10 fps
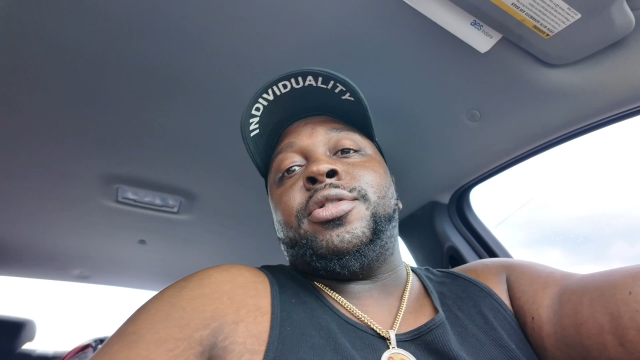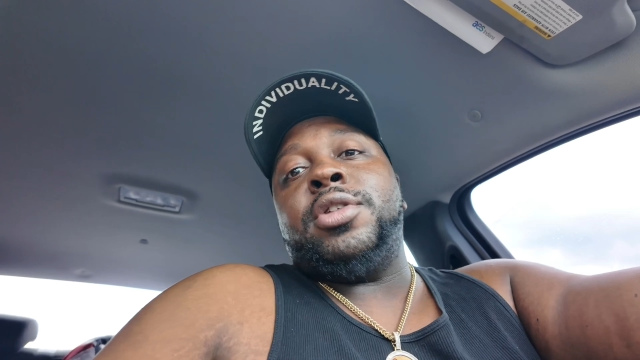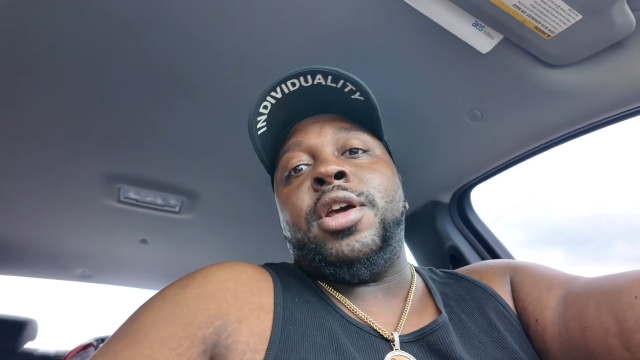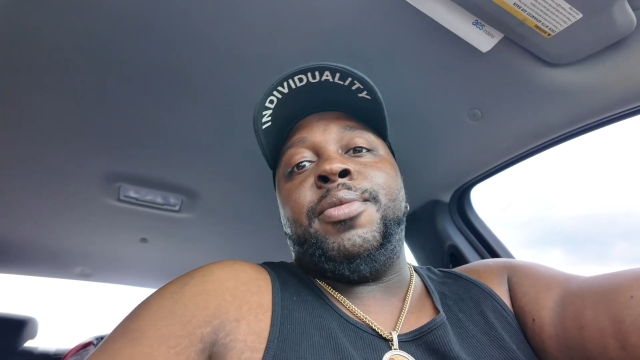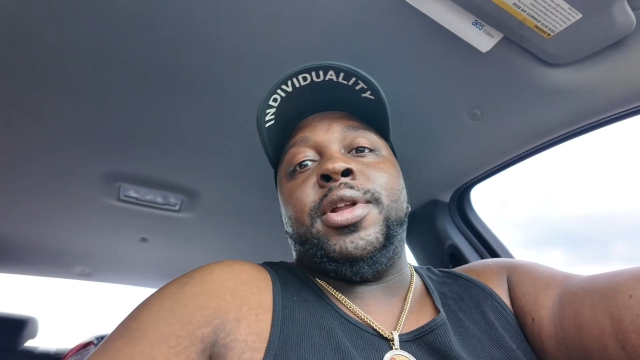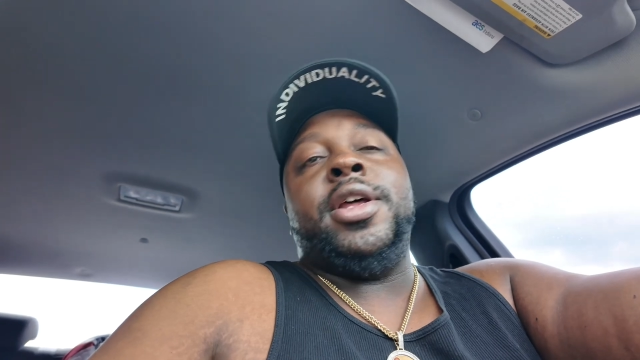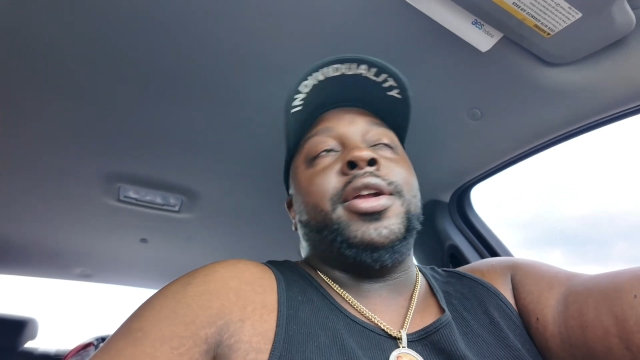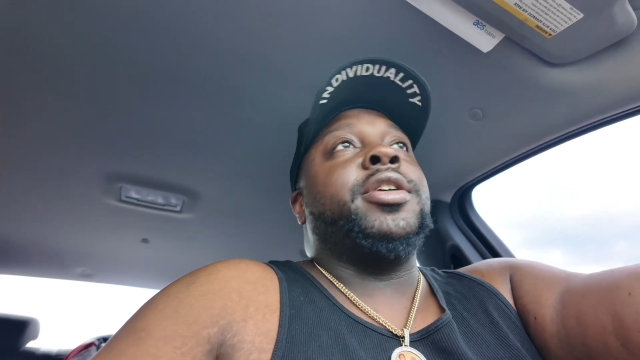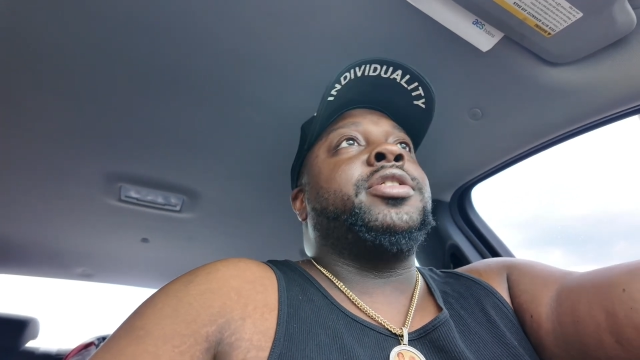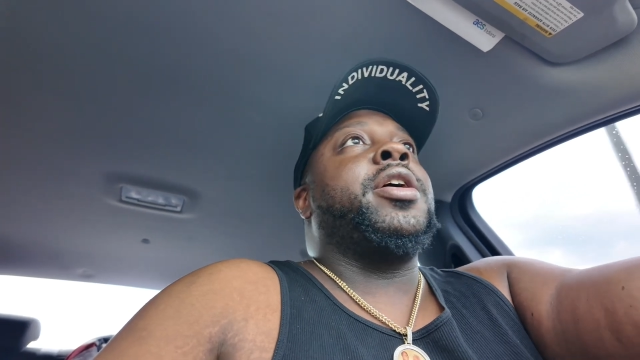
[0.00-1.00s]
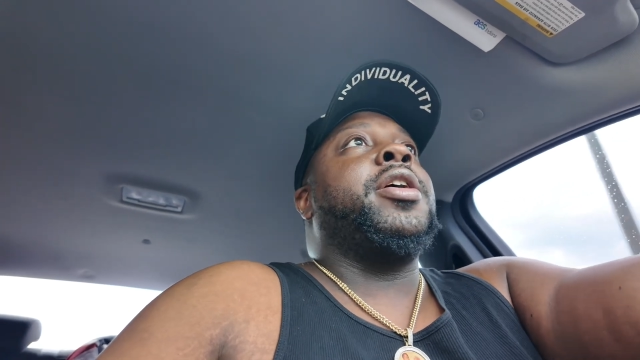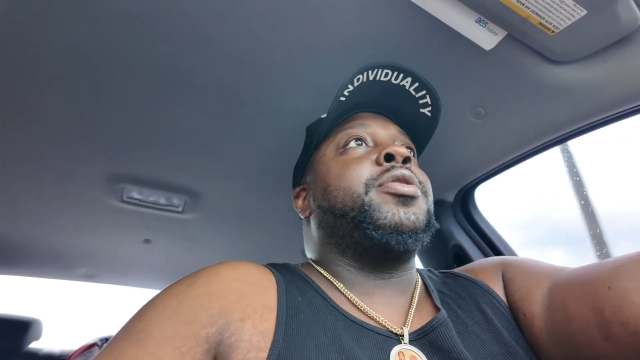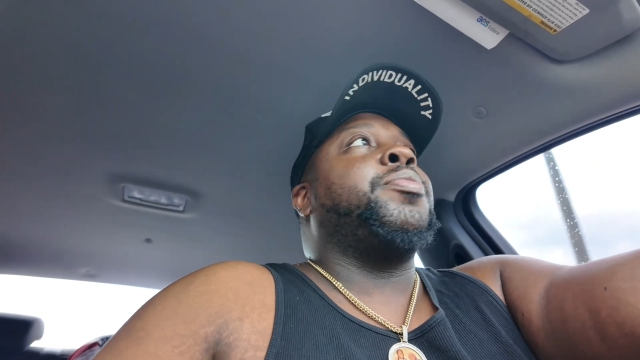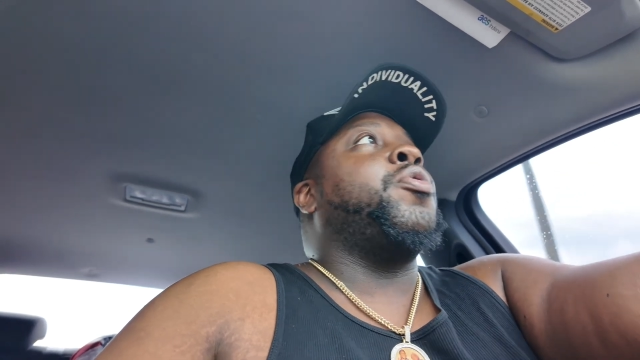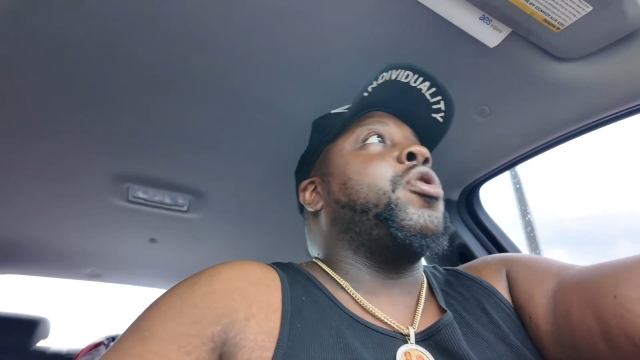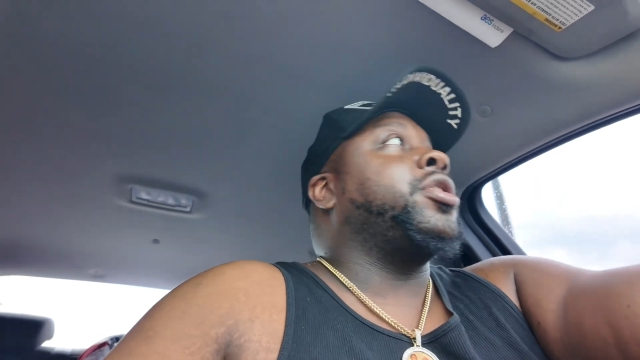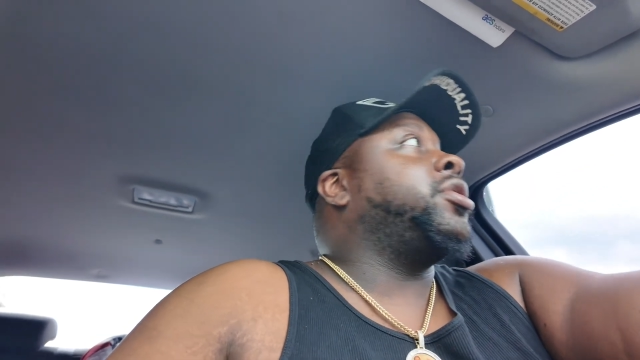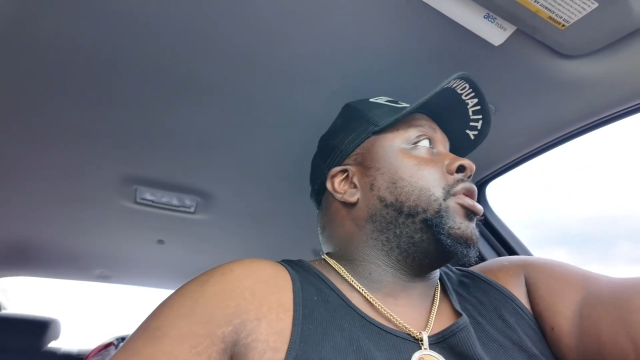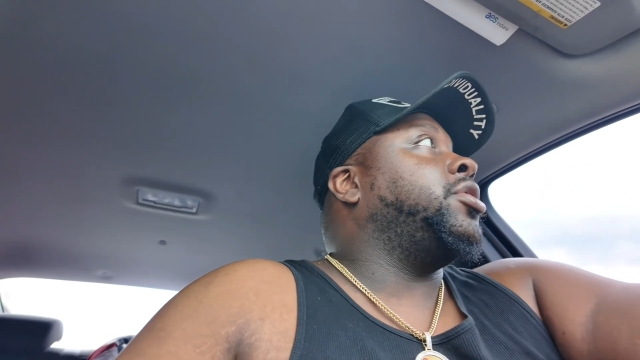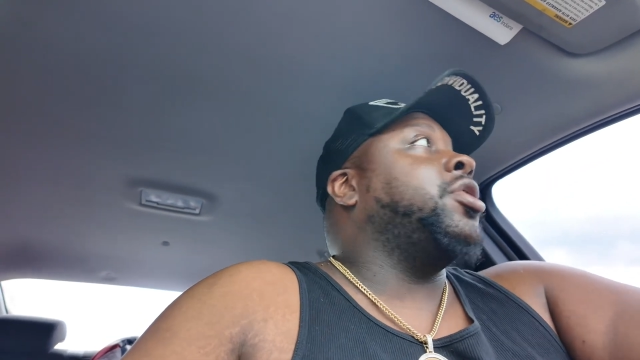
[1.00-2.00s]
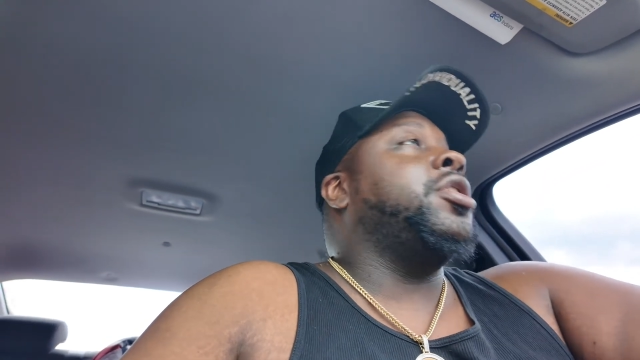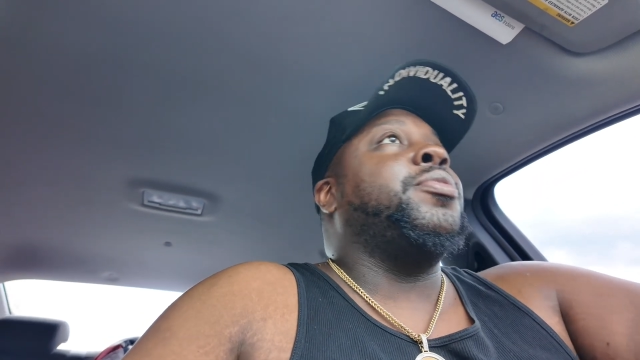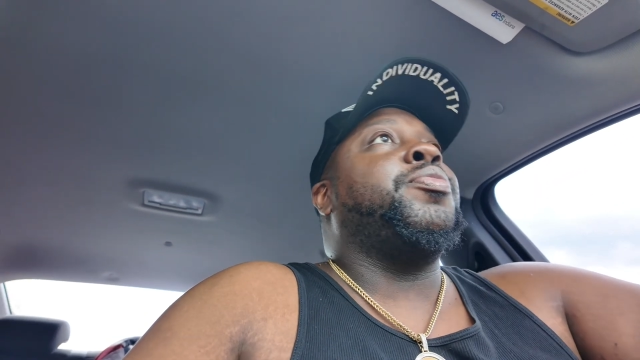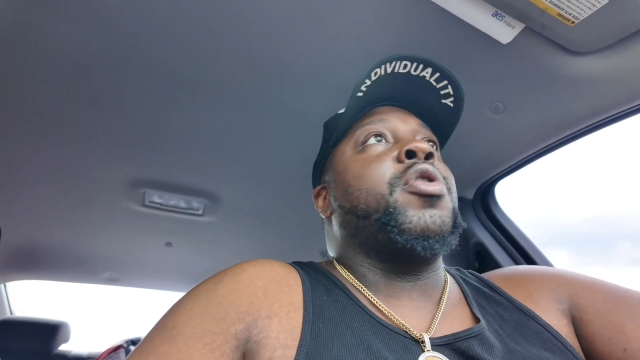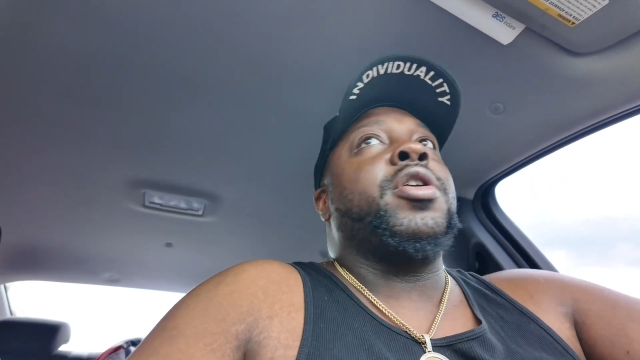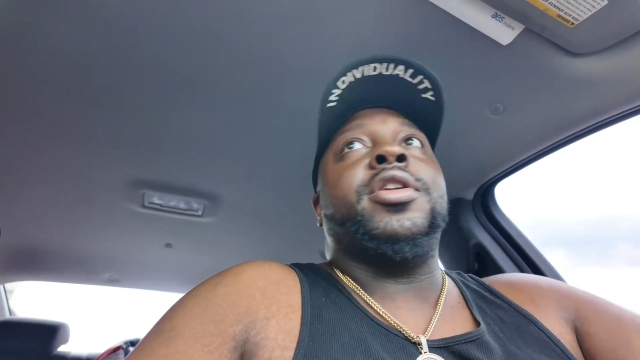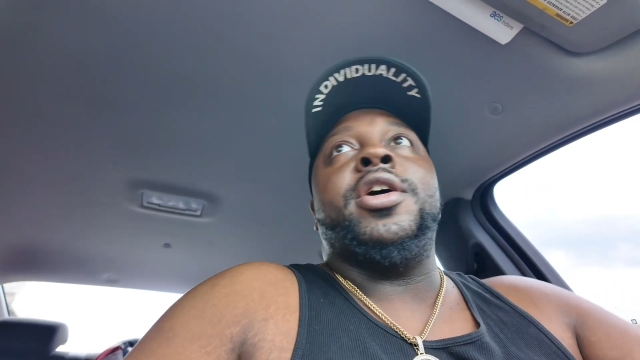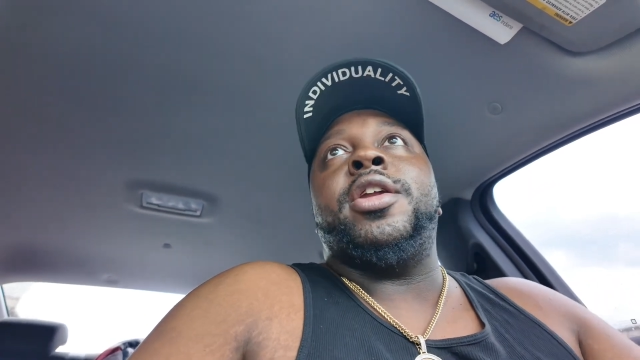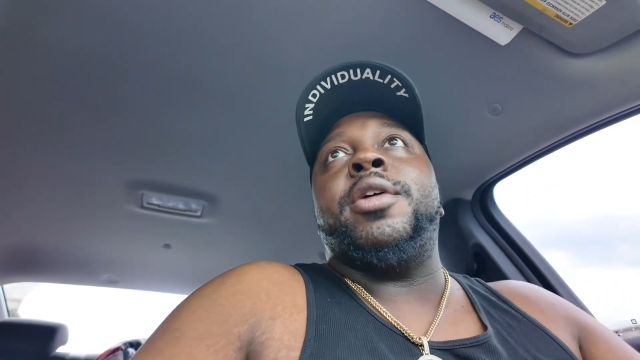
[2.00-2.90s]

so they've been letting us stay at the park instead of shutting the park down.